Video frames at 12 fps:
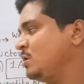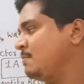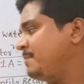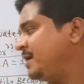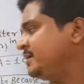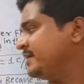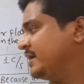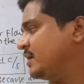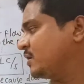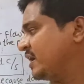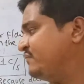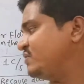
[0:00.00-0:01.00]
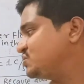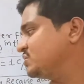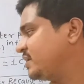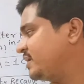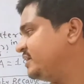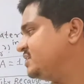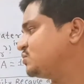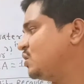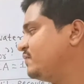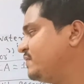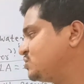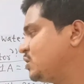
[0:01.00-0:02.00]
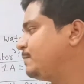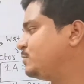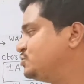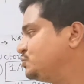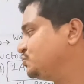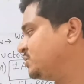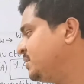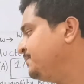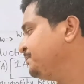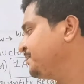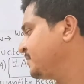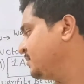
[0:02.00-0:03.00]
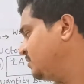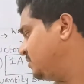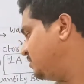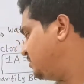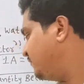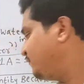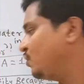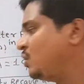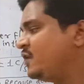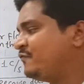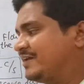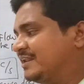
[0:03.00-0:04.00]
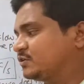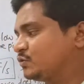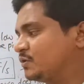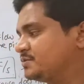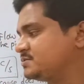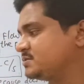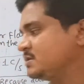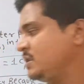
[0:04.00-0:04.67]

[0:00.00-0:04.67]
But conventional current is always opposite to the flow of electrons.